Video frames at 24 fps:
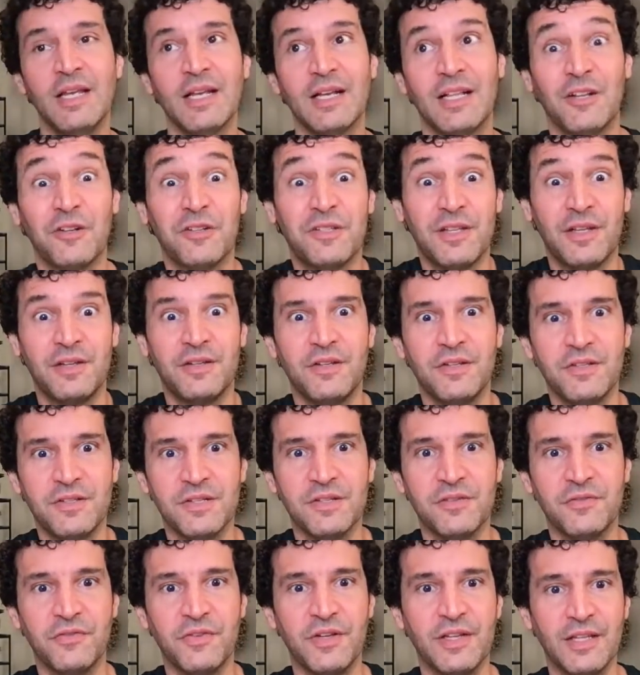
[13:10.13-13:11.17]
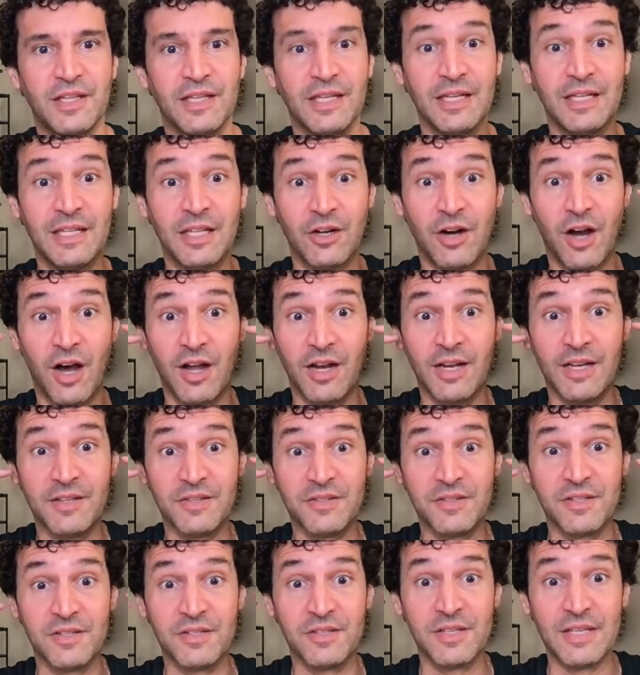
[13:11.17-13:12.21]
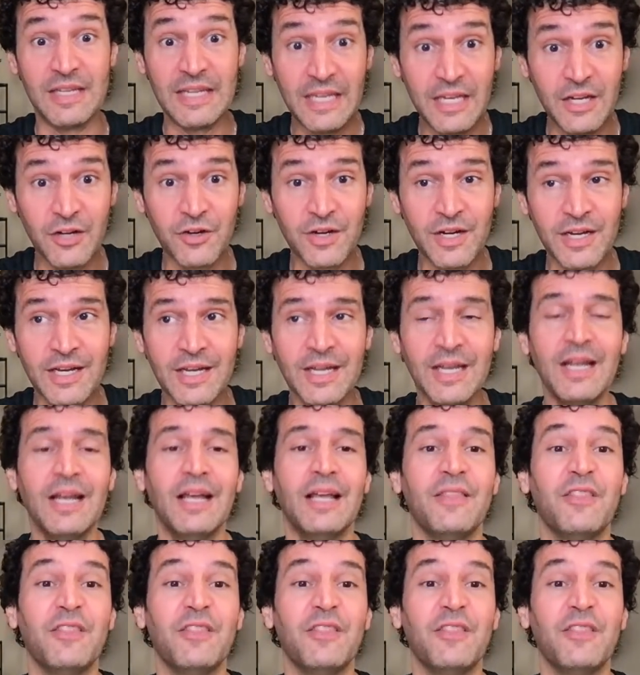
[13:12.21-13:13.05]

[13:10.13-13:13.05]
clairsentience is feeling, clairaudience is hearing.